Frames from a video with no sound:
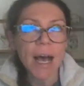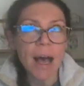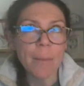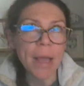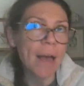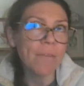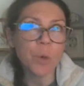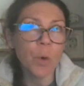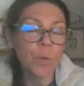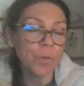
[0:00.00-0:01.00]
I have a
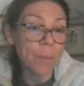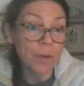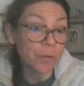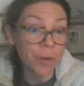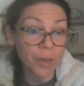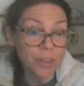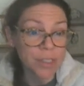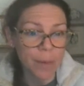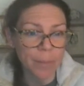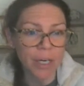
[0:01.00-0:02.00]
quote from the
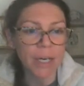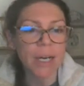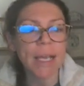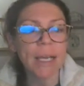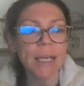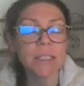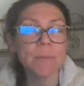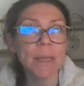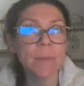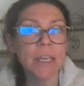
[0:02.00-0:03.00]
first summer, and
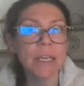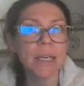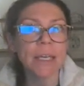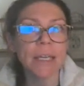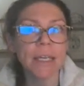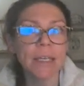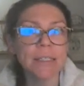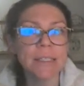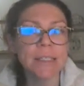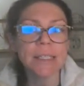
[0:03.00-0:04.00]
maybe it
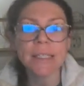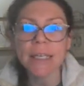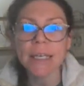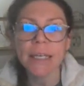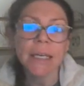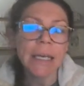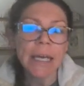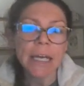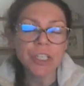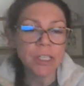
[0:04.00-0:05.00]
is Sissy,
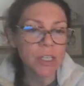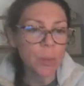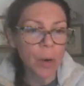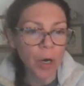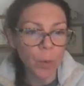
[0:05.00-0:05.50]
and she's in the bar